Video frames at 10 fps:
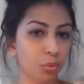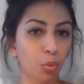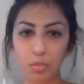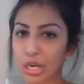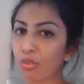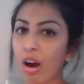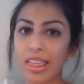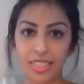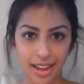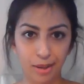It will be
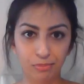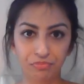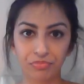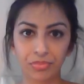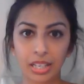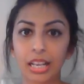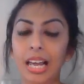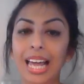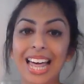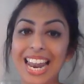right there.
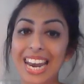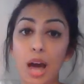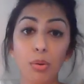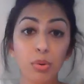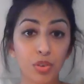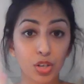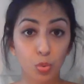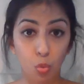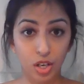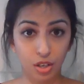Now we move on
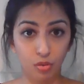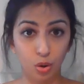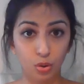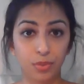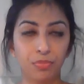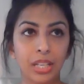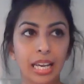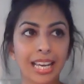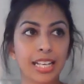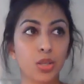to 1 year old.
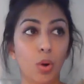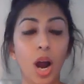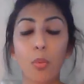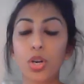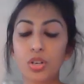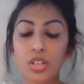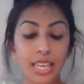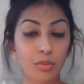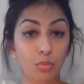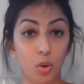So I want you to
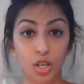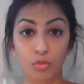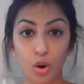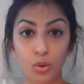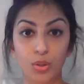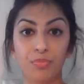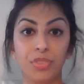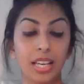think of 1 year old.